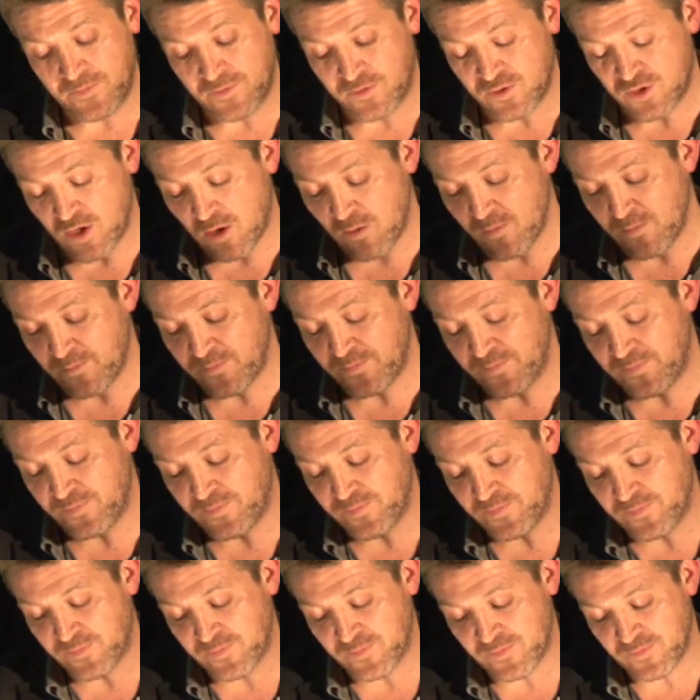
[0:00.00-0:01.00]
So
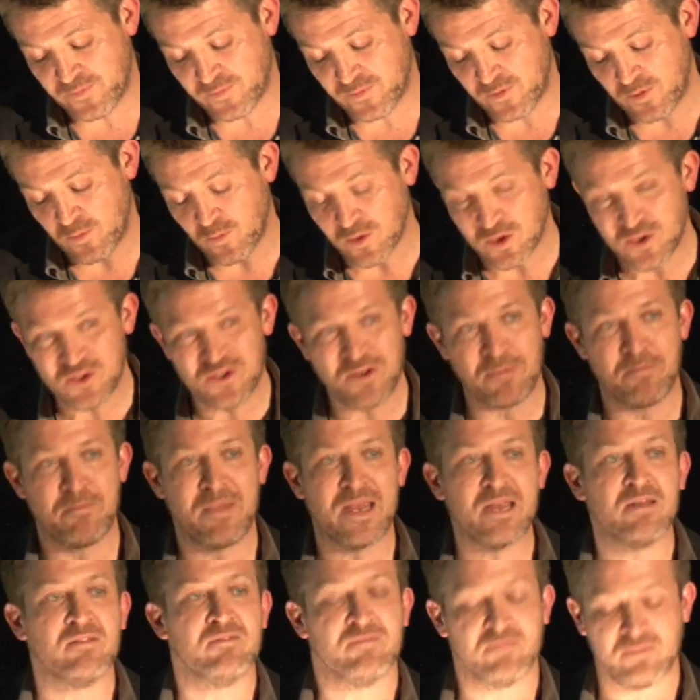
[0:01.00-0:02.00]
what does it
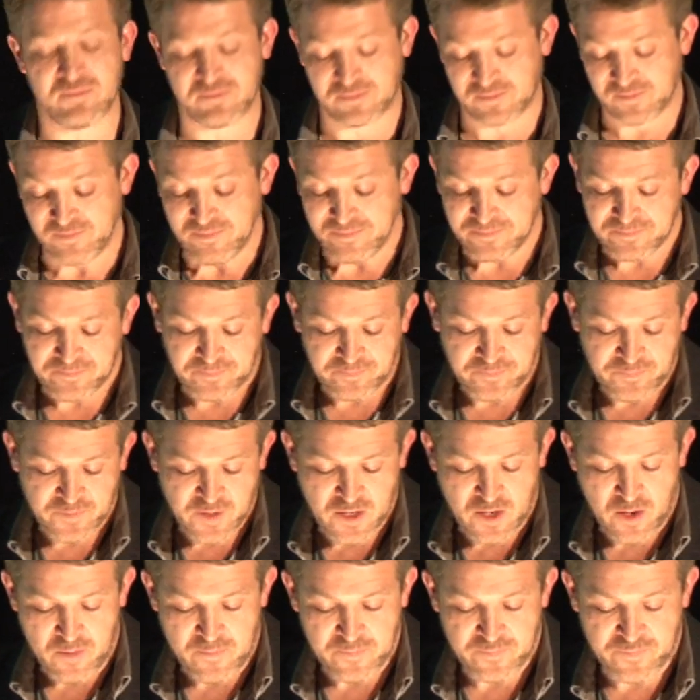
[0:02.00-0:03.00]
mean?
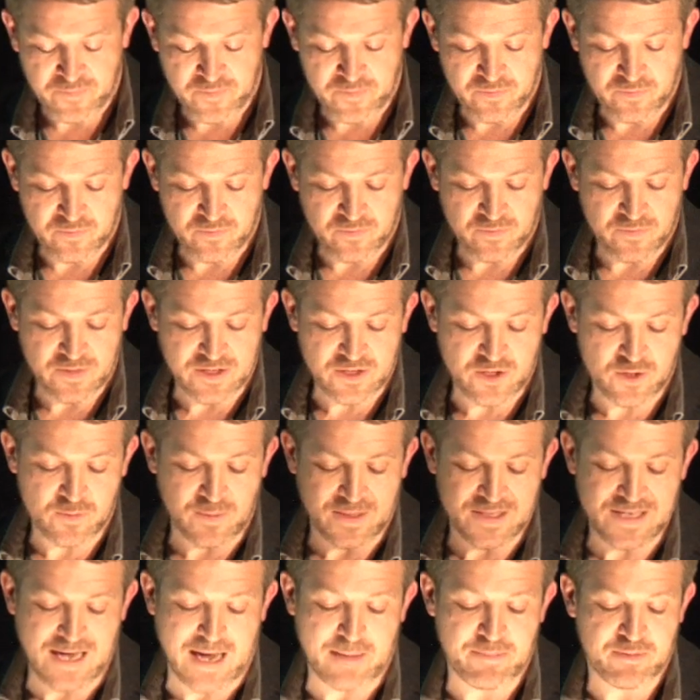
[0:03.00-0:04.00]
You know, this is
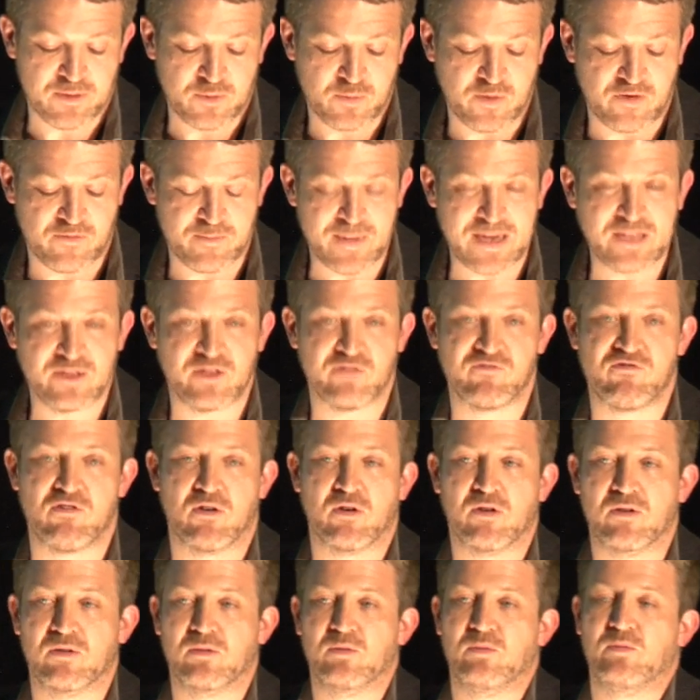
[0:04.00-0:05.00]
what's happened. We've made the
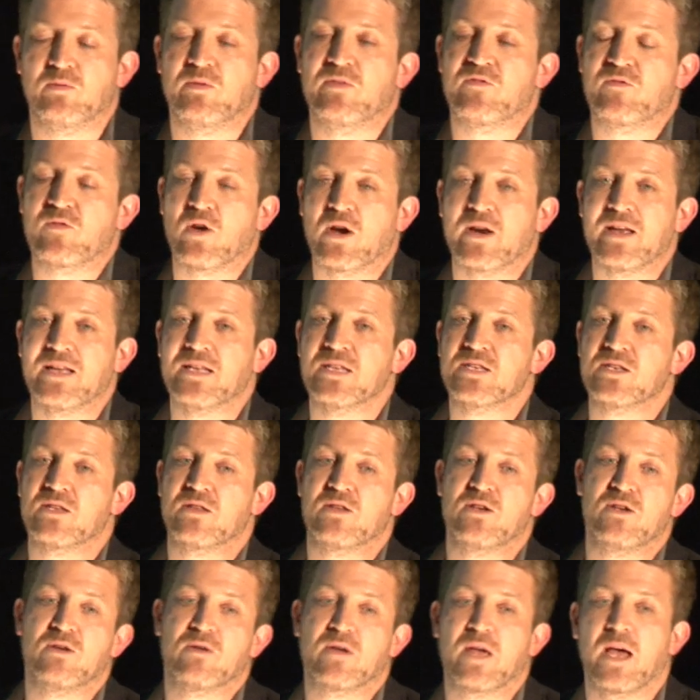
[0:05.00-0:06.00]
drug. We've got it into
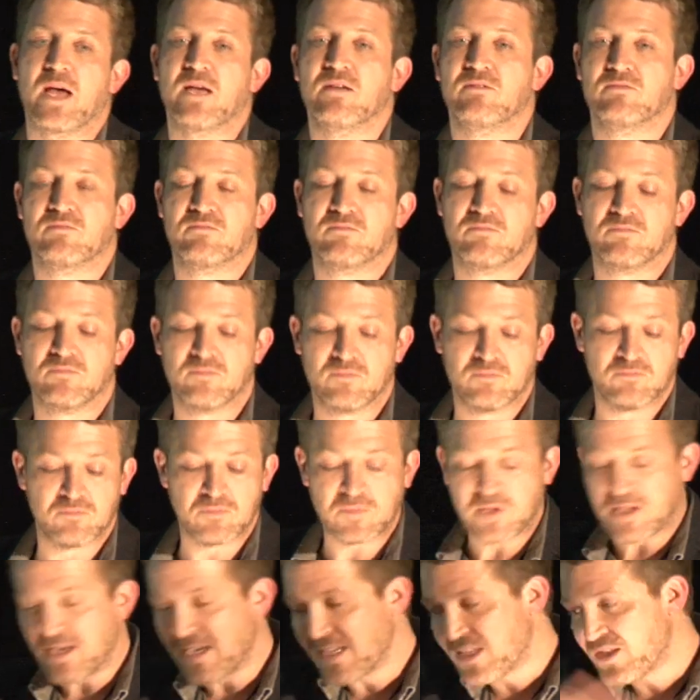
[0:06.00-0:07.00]
the UK.
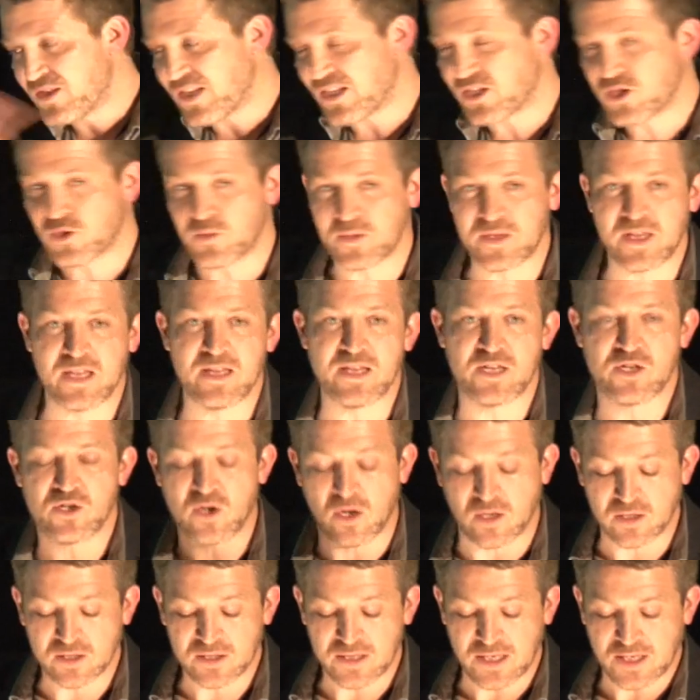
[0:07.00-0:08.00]
It exists within this
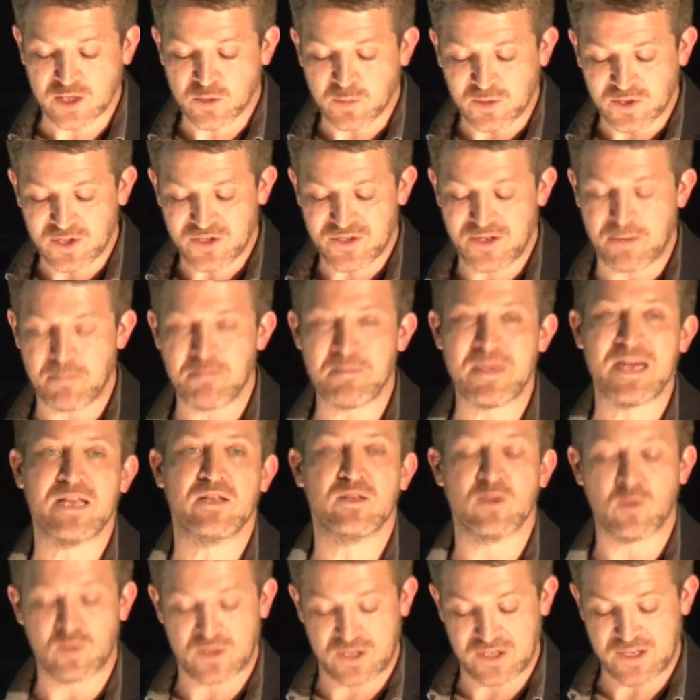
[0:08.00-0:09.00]
context. What does it mean,
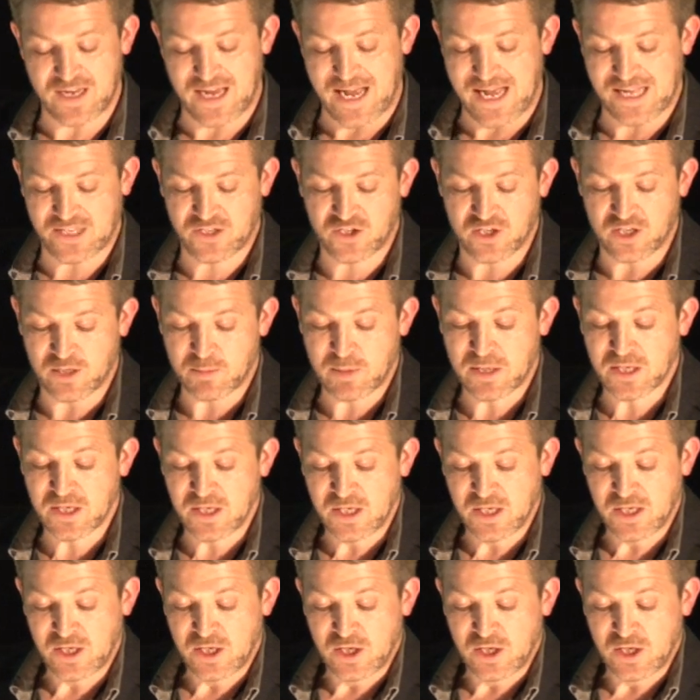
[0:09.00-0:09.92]
though? What does it actually mean?